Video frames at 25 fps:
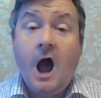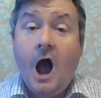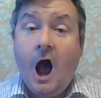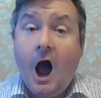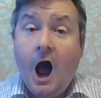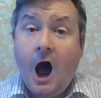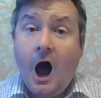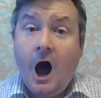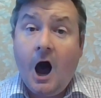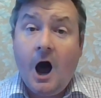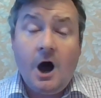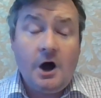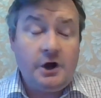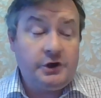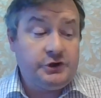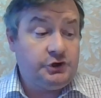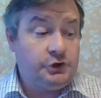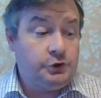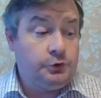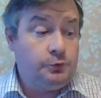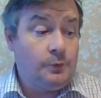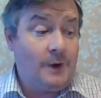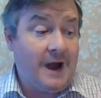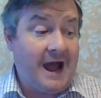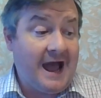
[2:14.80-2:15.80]
R
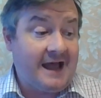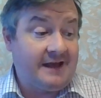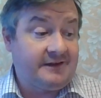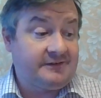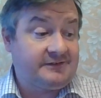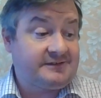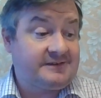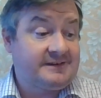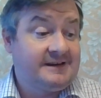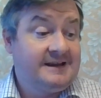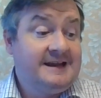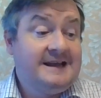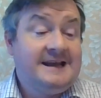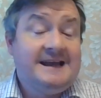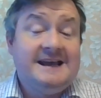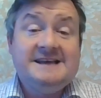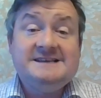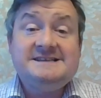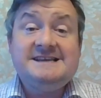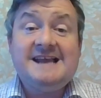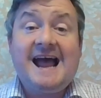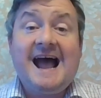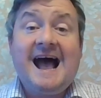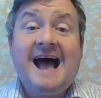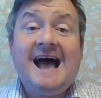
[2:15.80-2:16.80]
U S. Is
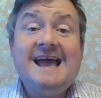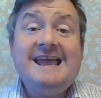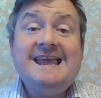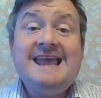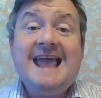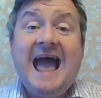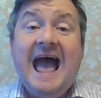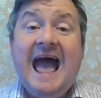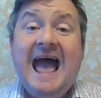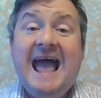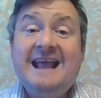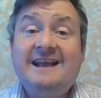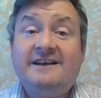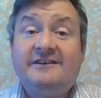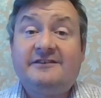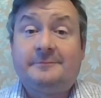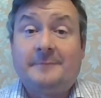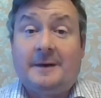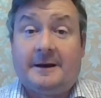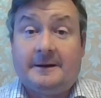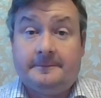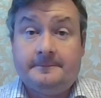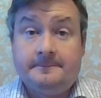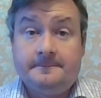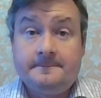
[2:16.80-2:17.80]
it A,
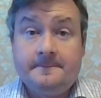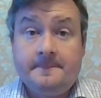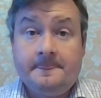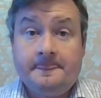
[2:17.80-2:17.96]
eczema,